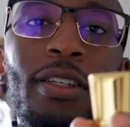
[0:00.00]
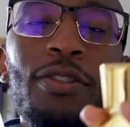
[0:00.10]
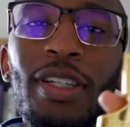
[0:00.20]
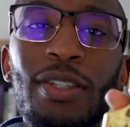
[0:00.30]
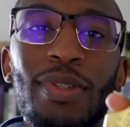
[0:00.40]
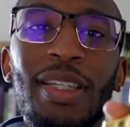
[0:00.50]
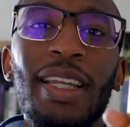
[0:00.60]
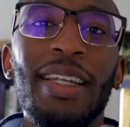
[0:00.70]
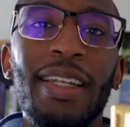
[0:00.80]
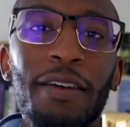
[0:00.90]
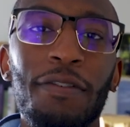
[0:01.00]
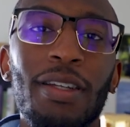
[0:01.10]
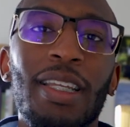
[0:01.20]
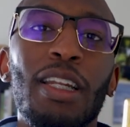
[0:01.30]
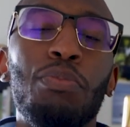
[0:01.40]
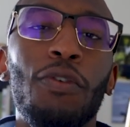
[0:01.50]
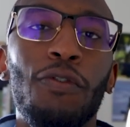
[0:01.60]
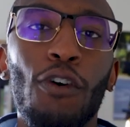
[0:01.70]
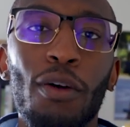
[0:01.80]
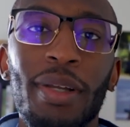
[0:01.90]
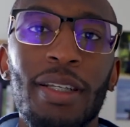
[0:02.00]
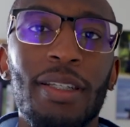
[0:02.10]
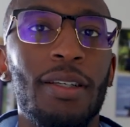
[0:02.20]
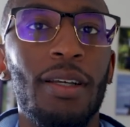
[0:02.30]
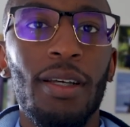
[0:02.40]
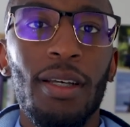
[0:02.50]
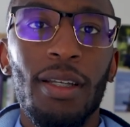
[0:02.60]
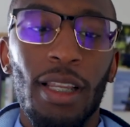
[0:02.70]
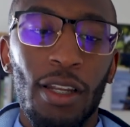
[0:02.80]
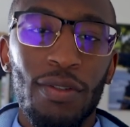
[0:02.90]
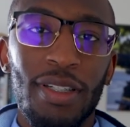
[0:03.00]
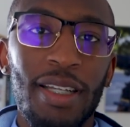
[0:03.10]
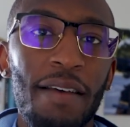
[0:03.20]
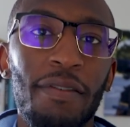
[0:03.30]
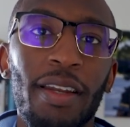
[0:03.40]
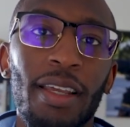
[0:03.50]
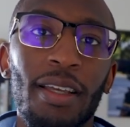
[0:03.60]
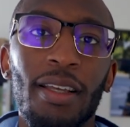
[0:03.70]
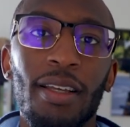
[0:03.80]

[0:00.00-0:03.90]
you just will see the difference in the performance, the longevity,